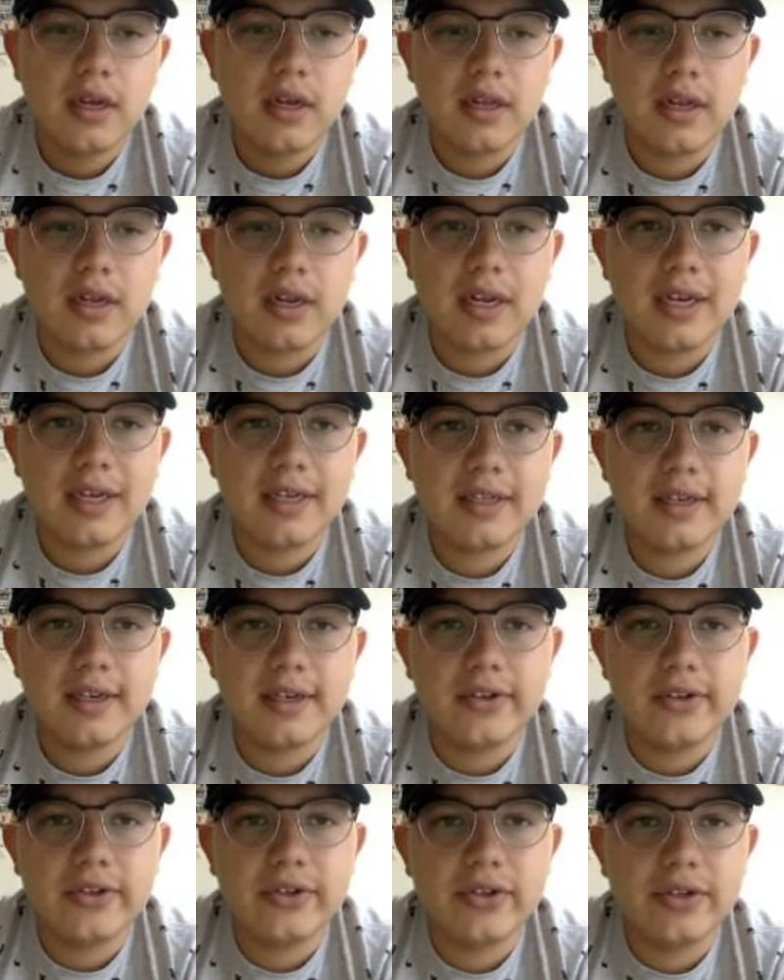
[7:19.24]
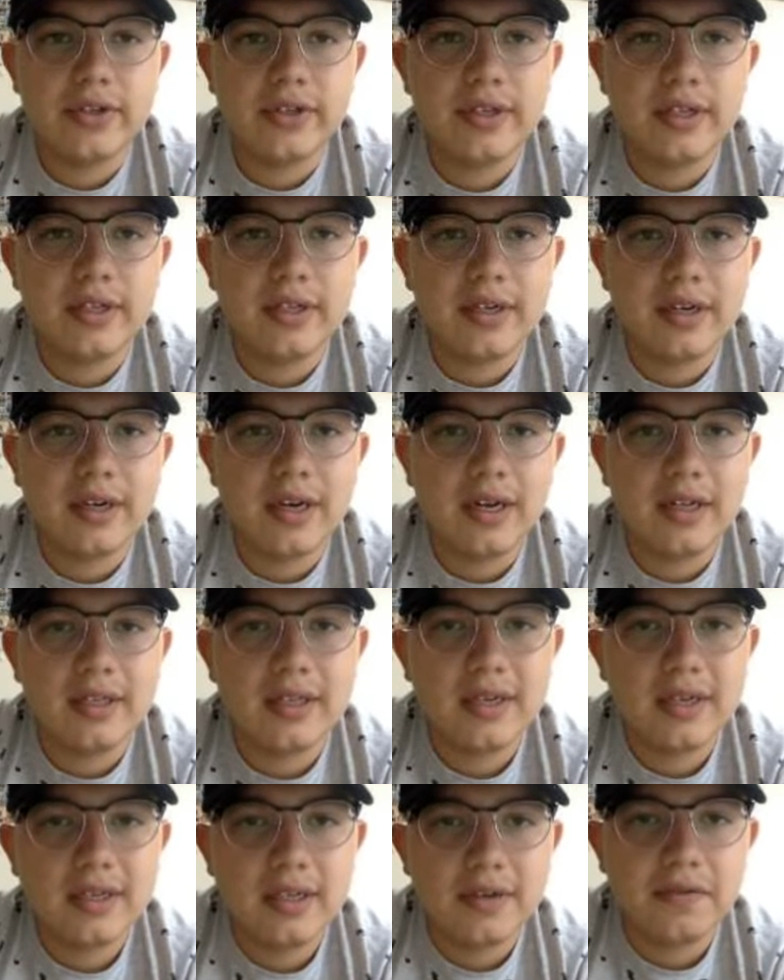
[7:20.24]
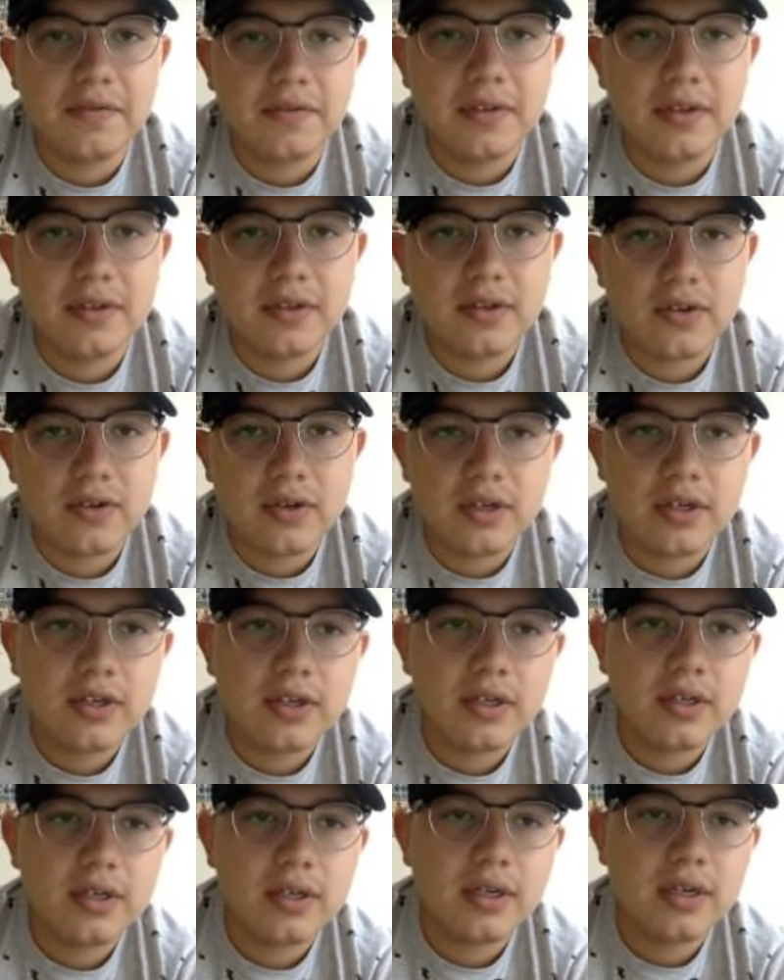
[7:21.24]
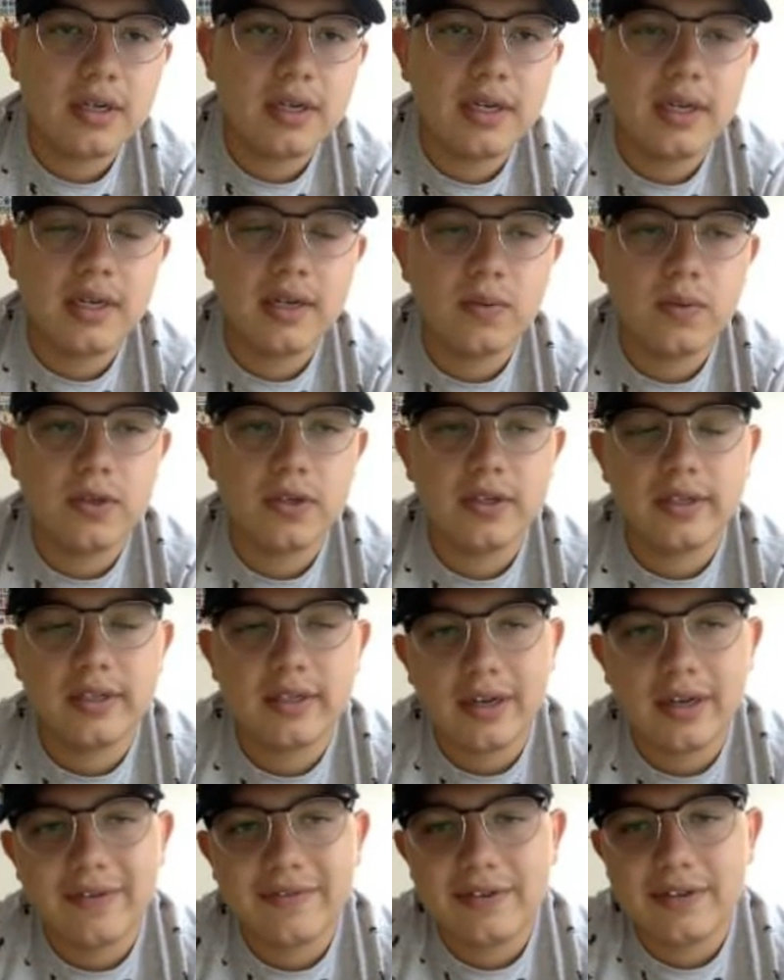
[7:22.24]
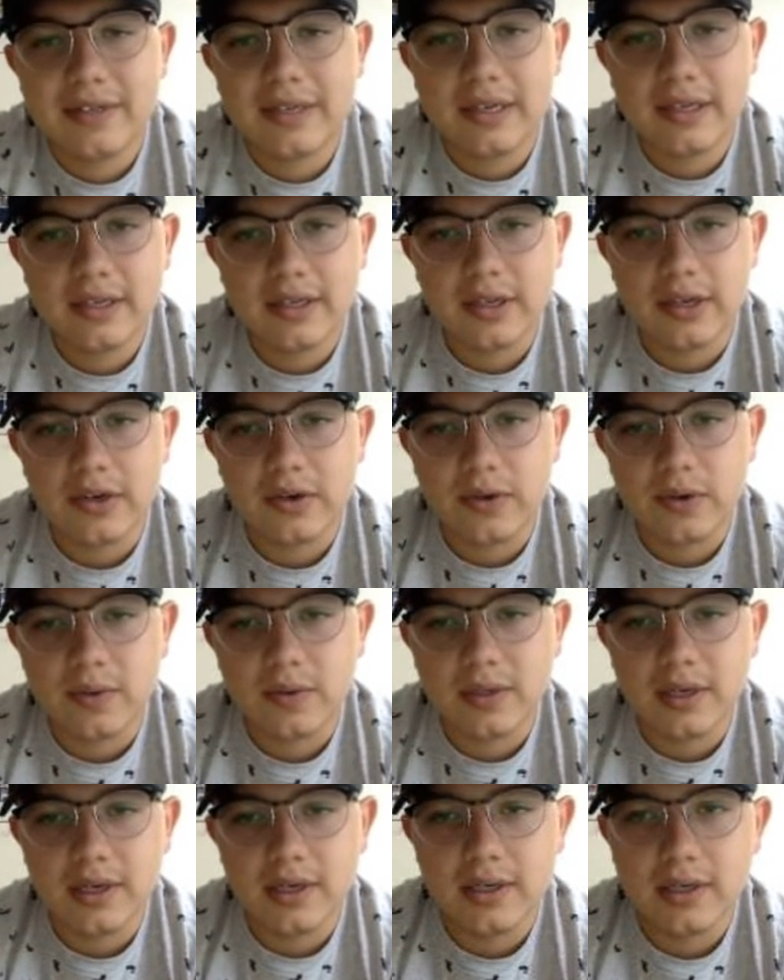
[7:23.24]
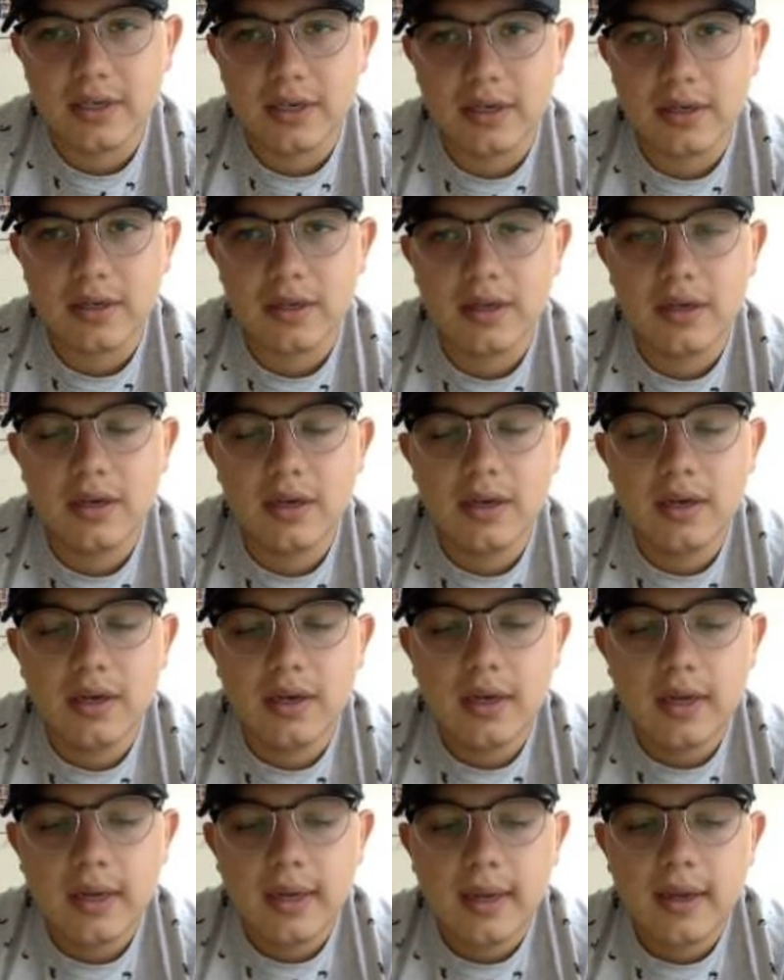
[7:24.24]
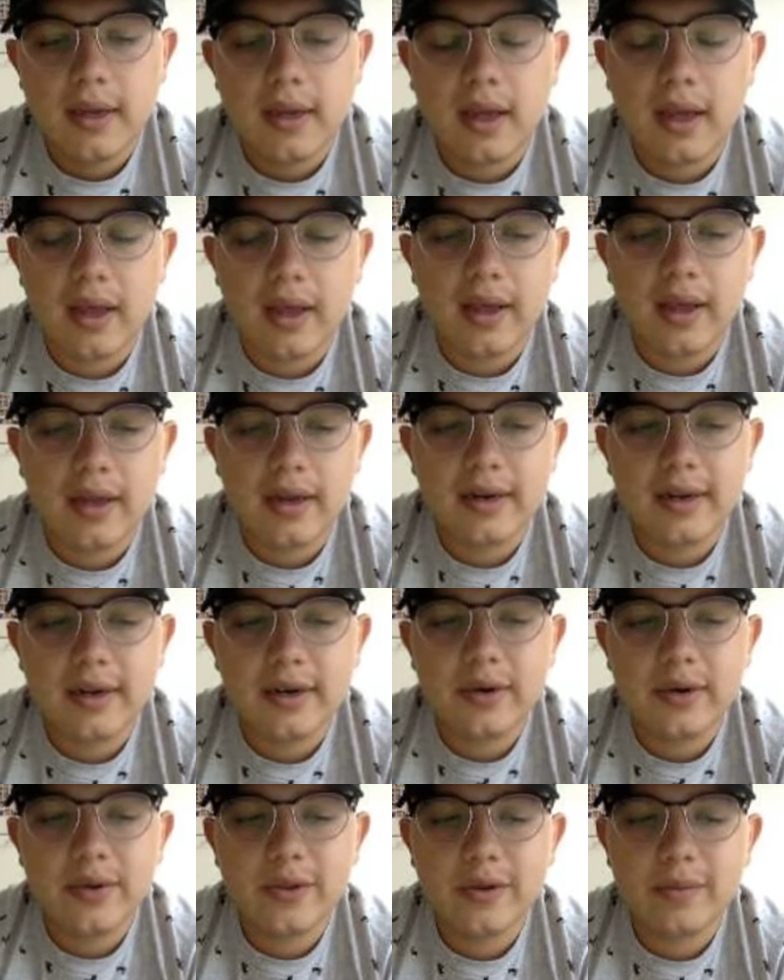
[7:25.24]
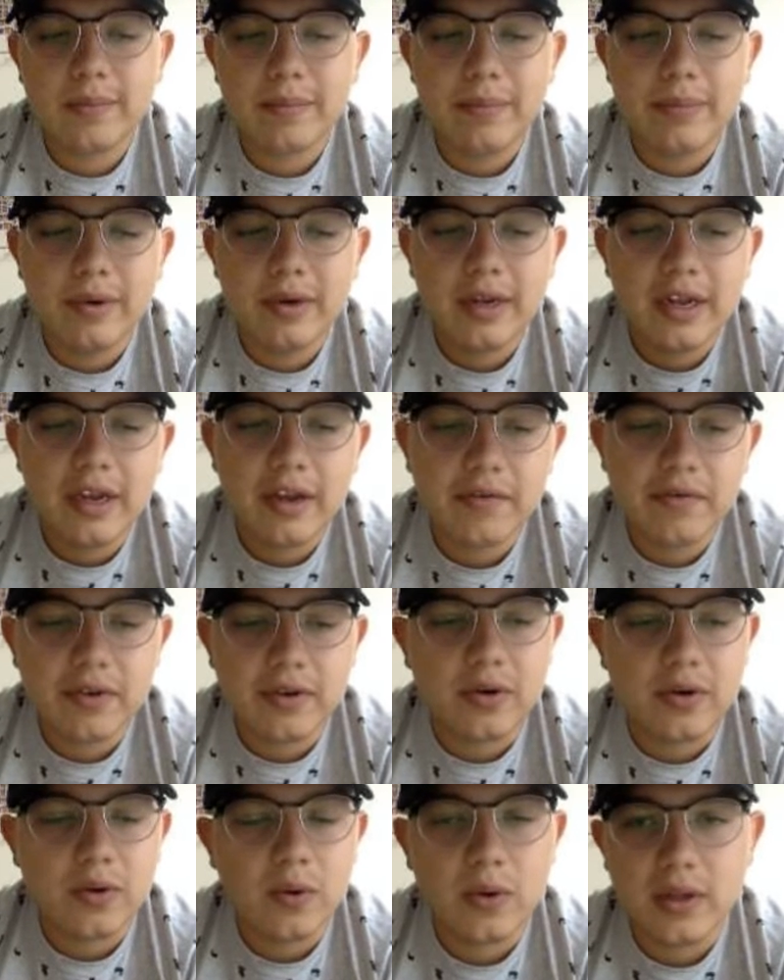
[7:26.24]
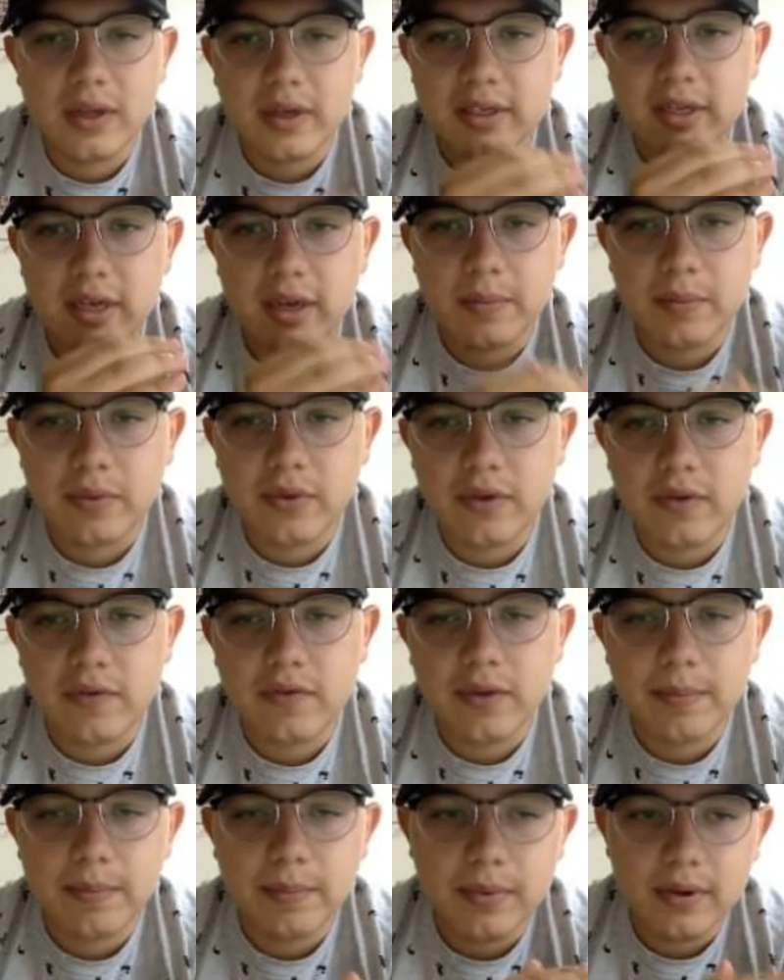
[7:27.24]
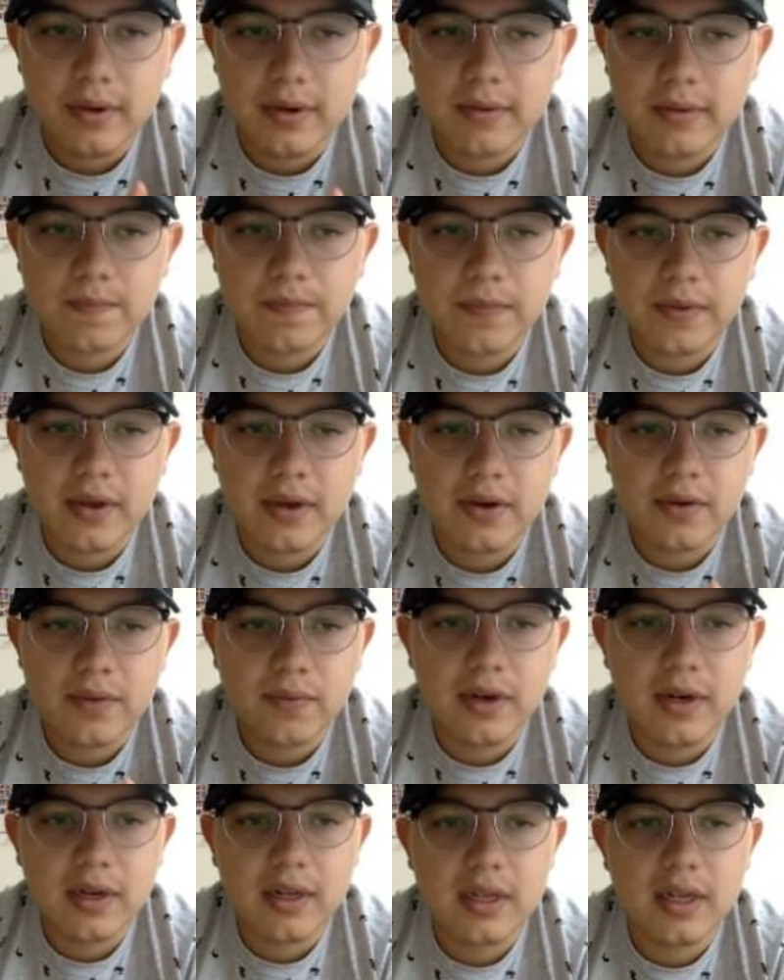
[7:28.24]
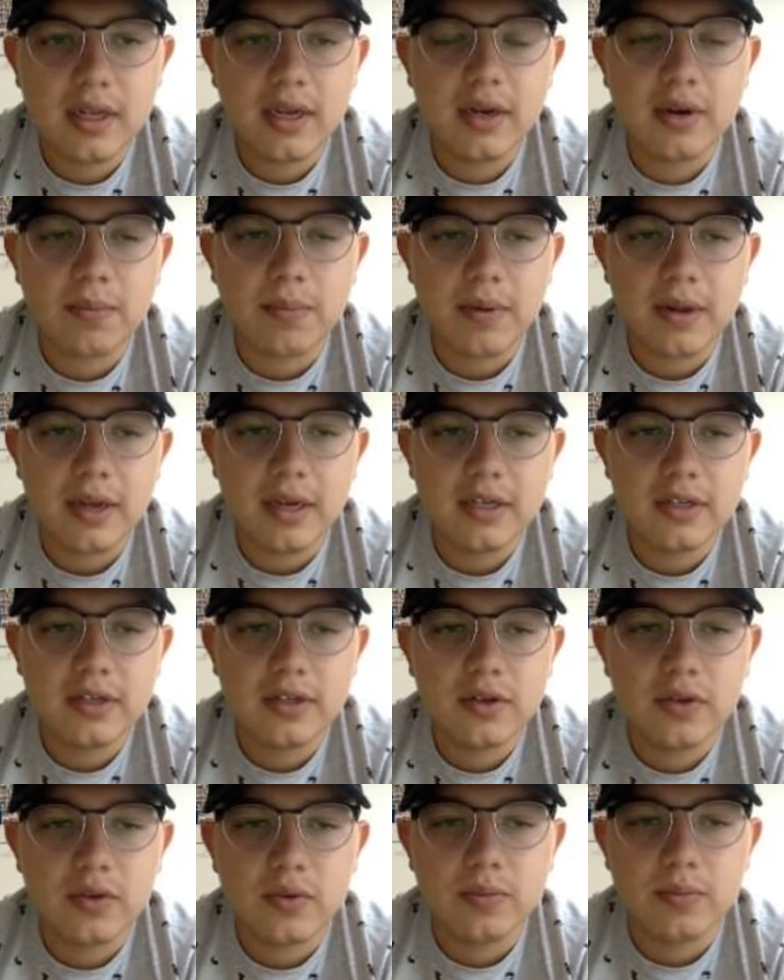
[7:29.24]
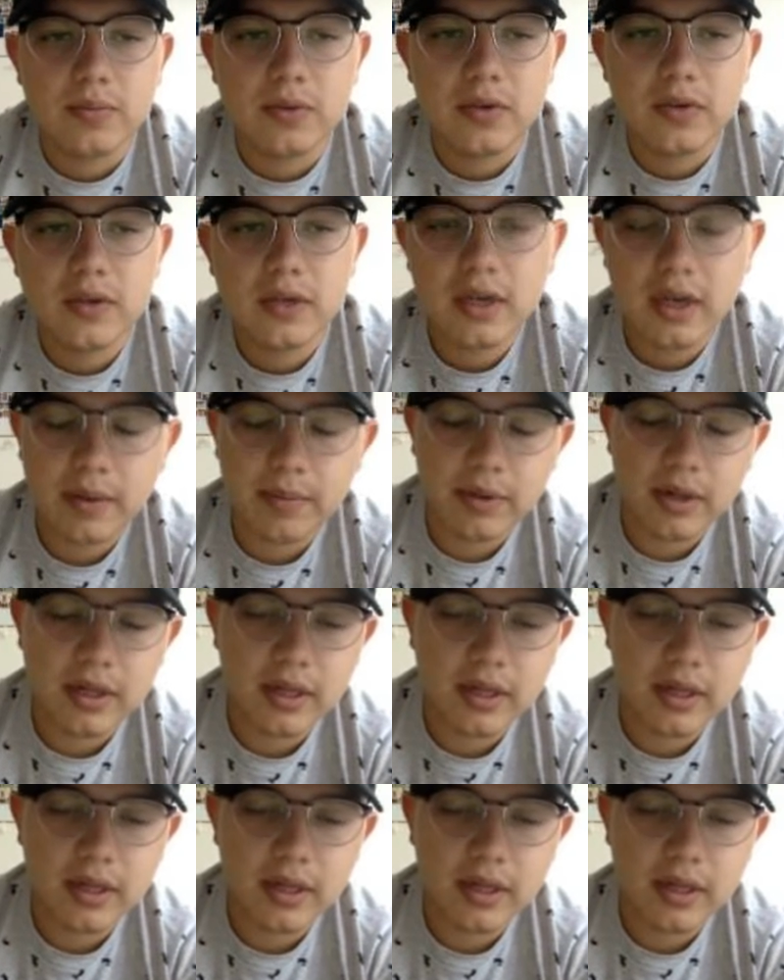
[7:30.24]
And the last thing is judging the context of instruction, which is self-assessing your own teaching. And I know the book gave a whole example of it, but I don't really think it applies to music.